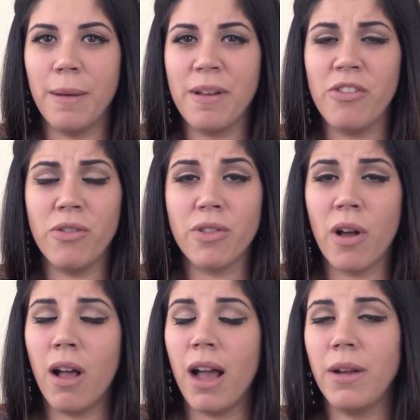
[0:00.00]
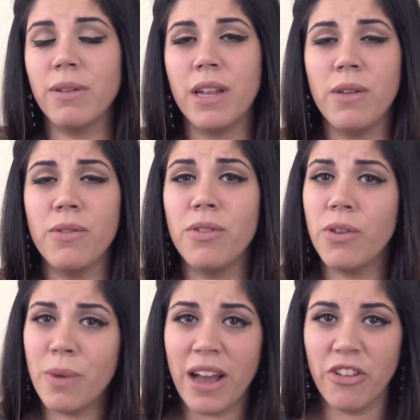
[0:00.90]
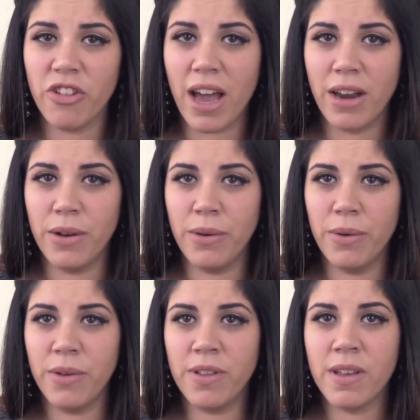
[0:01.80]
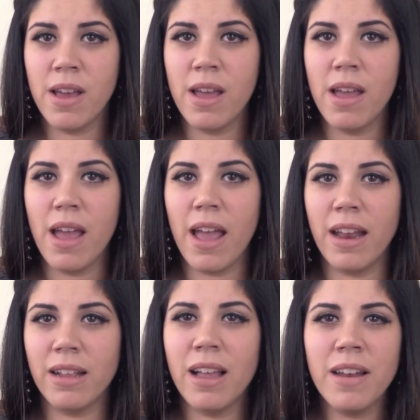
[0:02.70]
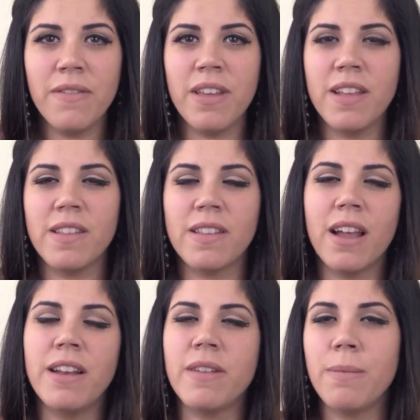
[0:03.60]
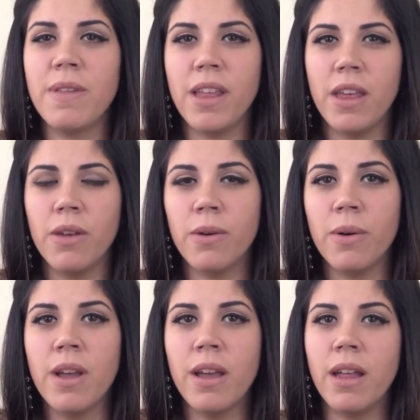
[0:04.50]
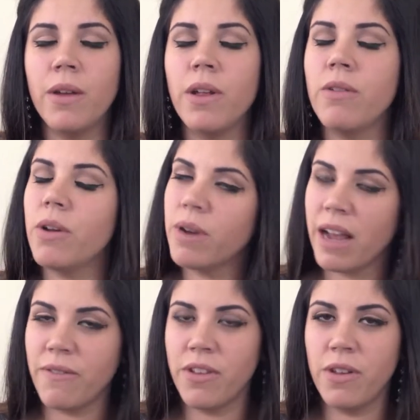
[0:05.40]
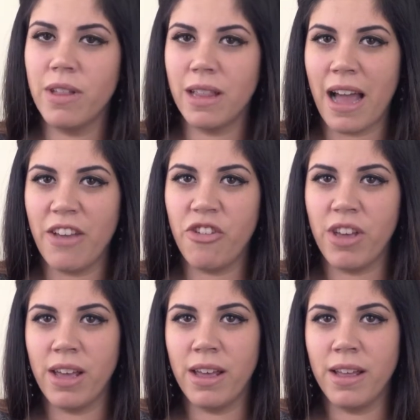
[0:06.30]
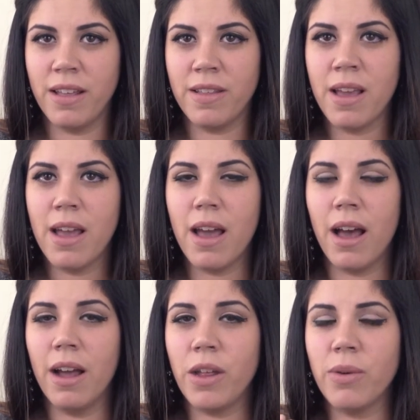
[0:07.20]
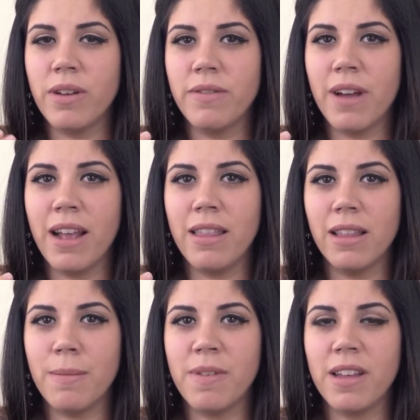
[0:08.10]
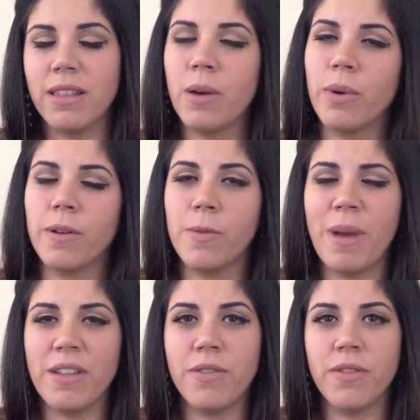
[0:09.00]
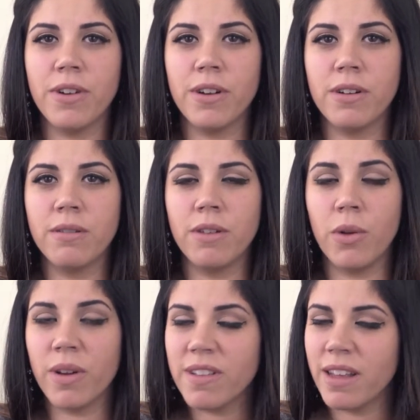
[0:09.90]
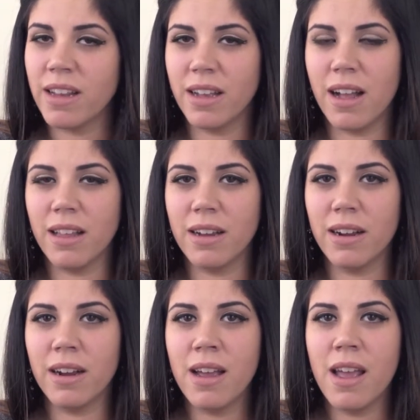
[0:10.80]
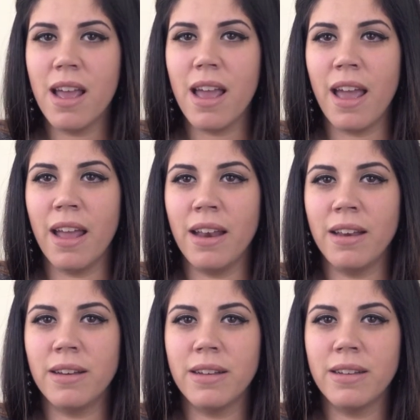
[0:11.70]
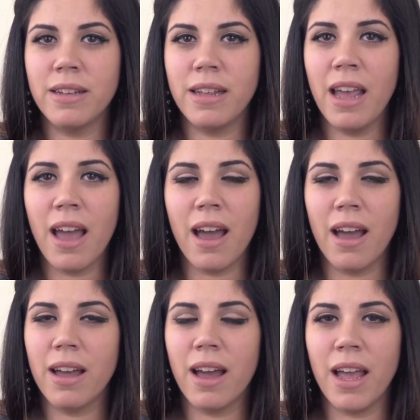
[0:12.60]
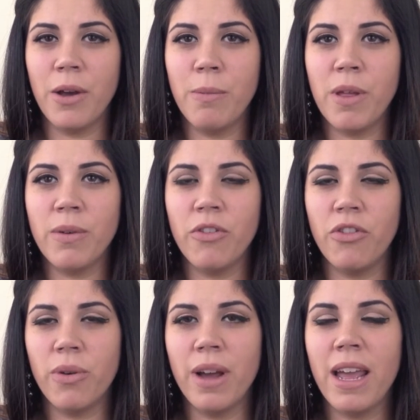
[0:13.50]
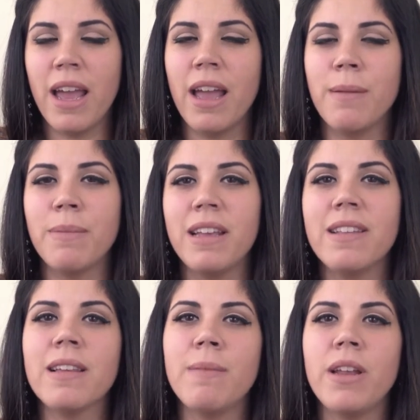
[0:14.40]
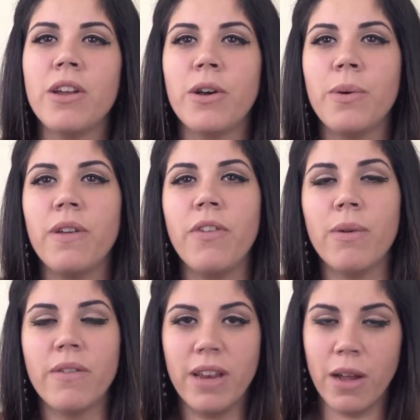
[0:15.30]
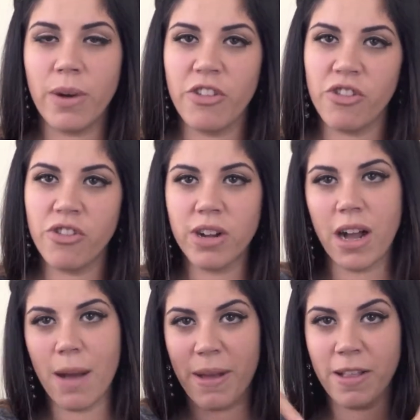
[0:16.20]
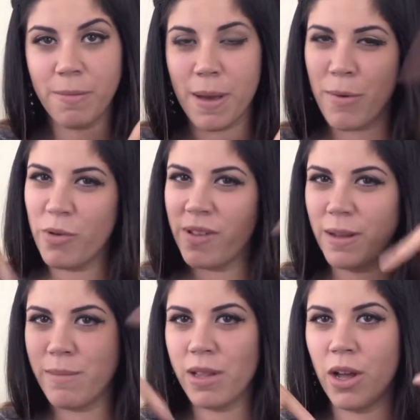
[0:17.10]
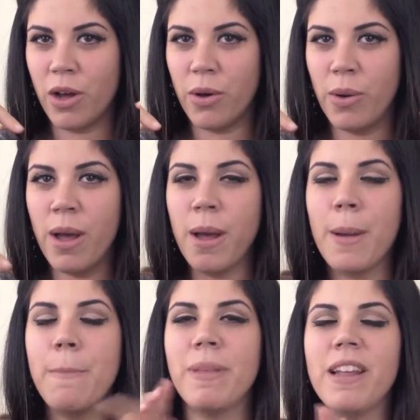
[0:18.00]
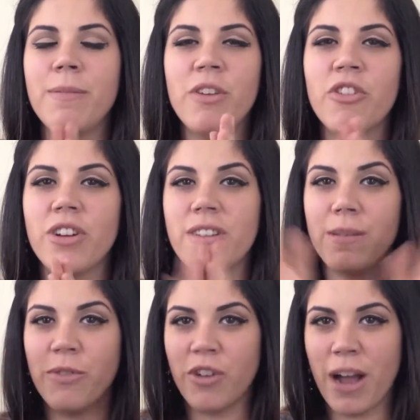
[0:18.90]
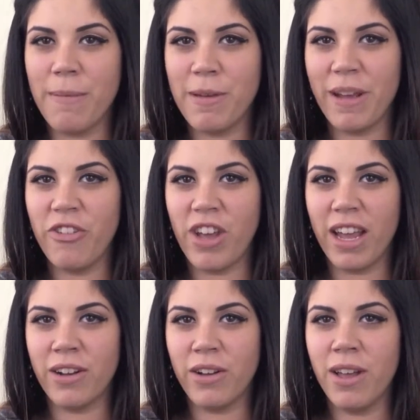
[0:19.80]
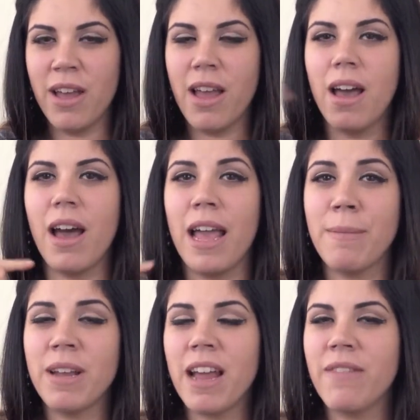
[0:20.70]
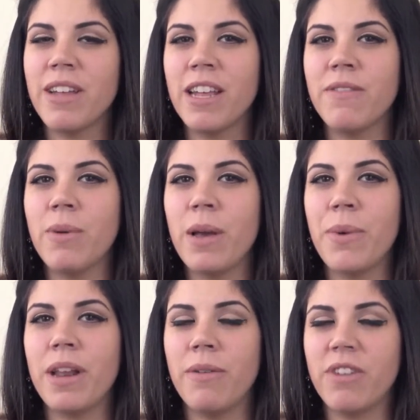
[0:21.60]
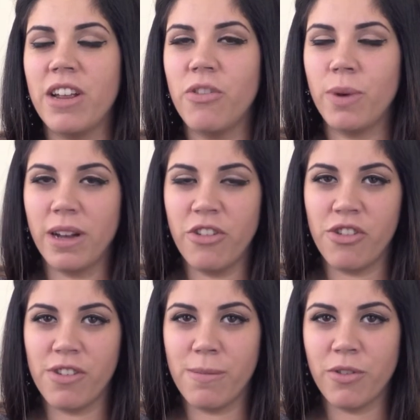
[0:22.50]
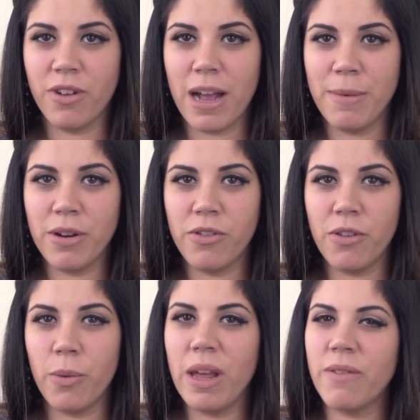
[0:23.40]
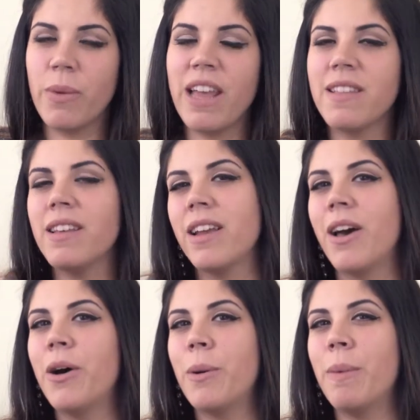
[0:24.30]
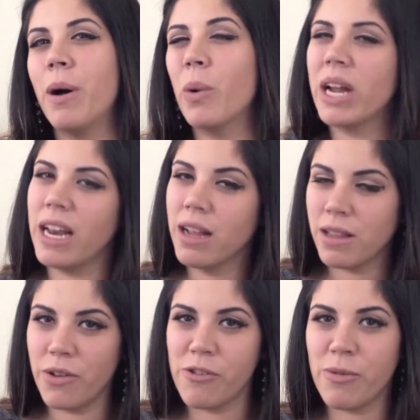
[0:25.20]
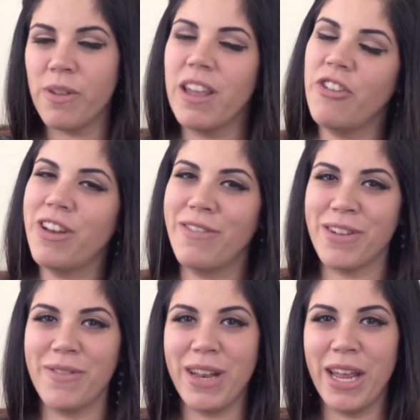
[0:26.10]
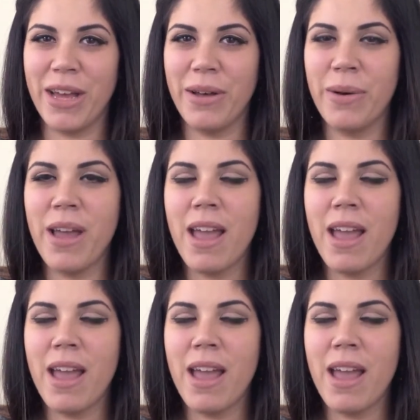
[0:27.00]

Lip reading: As you saw, I only used 2 eyeshadows, and a lot of this is kind of up to you. You know, you don't have to do the lashes. You can find the lipstick that works best for your skin color, and yeah, I hope you enjoy, and please let me know if you have any questions or comments by posting below. Please be sure to subscribe to my channel. I am going to have a giveaway when I reach 100 subscribers, so we have a ways to go, but we're getting closer with each and every video.